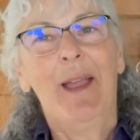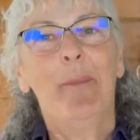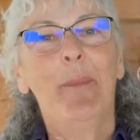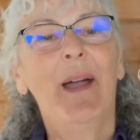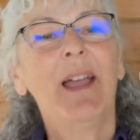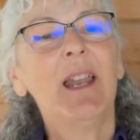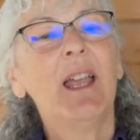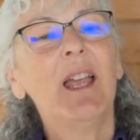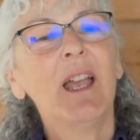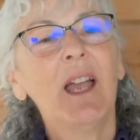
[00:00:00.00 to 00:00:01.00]
But
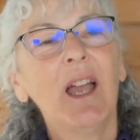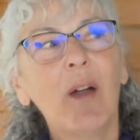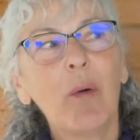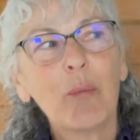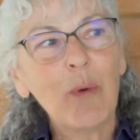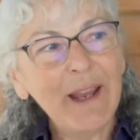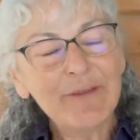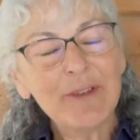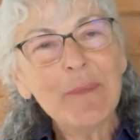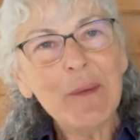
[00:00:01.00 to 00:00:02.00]
right
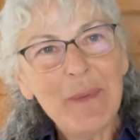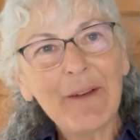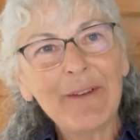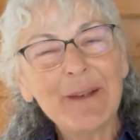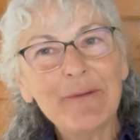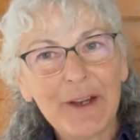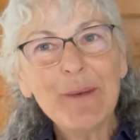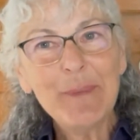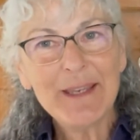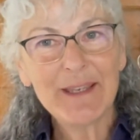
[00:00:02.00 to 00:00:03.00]
from the
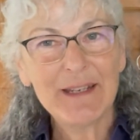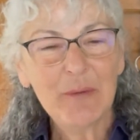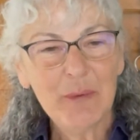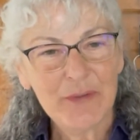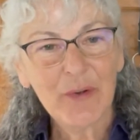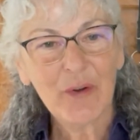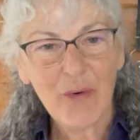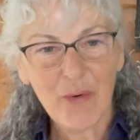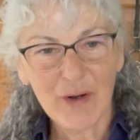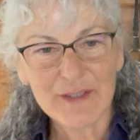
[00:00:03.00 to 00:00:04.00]
very beginning with her
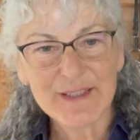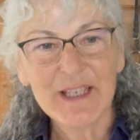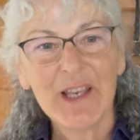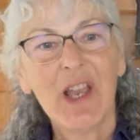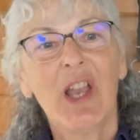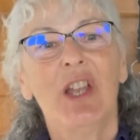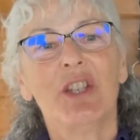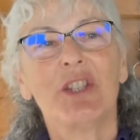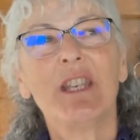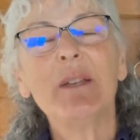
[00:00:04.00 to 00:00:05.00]
horse,
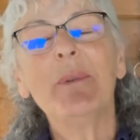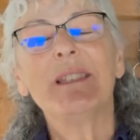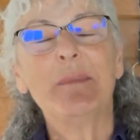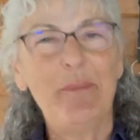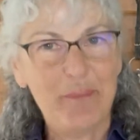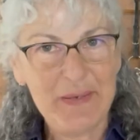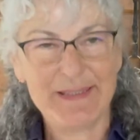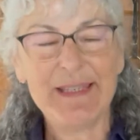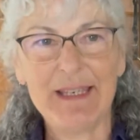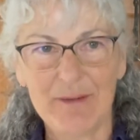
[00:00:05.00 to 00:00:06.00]
she was
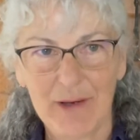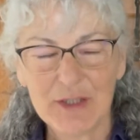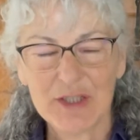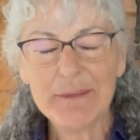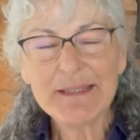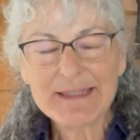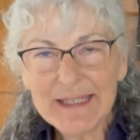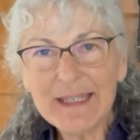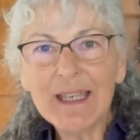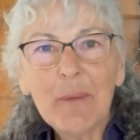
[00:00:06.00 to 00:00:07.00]
busy, right? She was
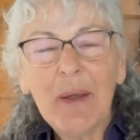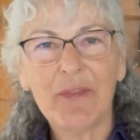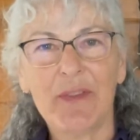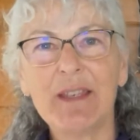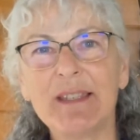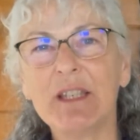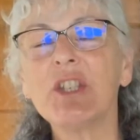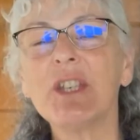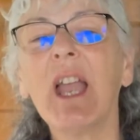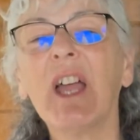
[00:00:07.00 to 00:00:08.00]
thinking about things that
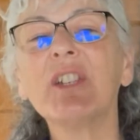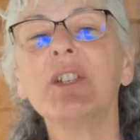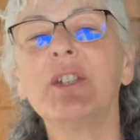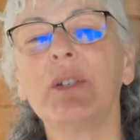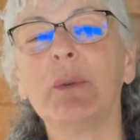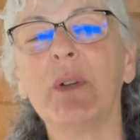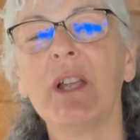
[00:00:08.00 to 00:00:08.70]
she had to do.